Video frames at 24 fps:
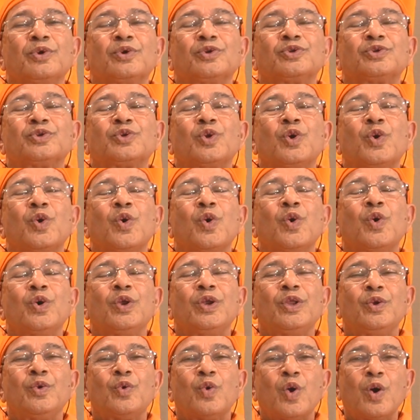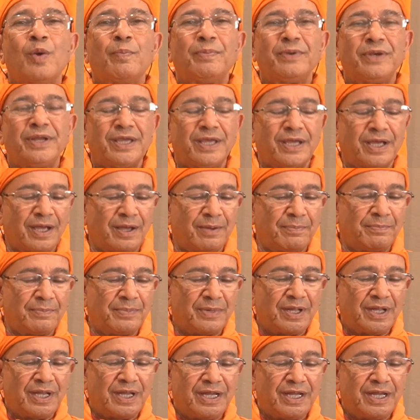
slowly opening up